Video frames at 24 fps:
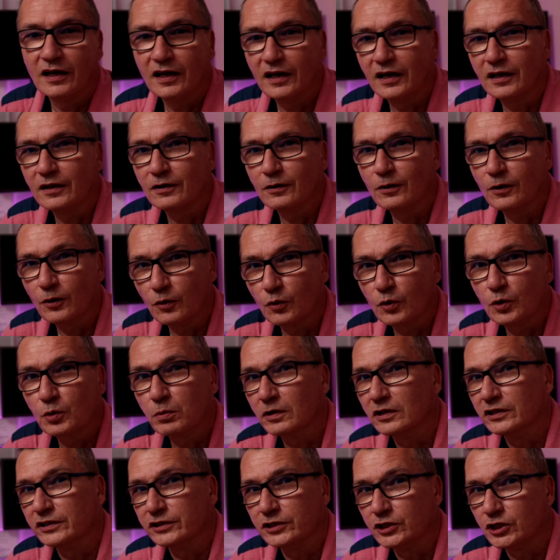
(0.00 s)
and low
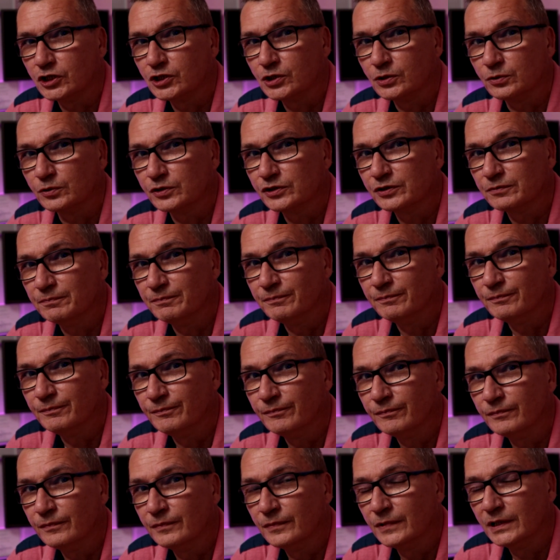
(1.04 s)
quality shoes.
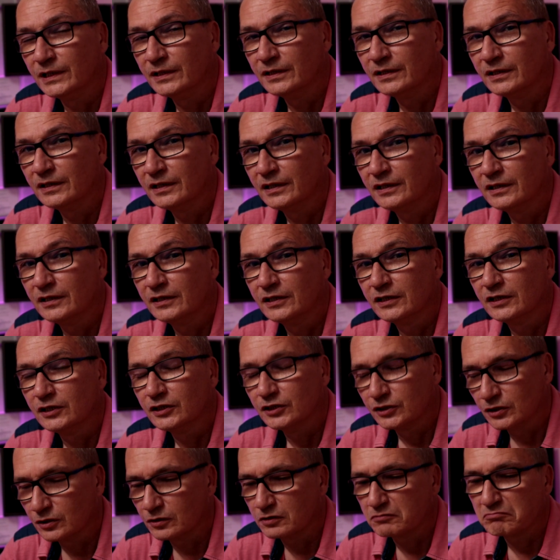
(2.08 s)

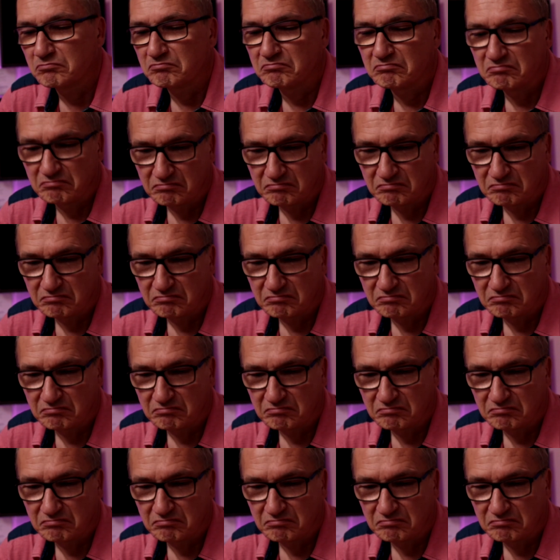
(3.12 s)
So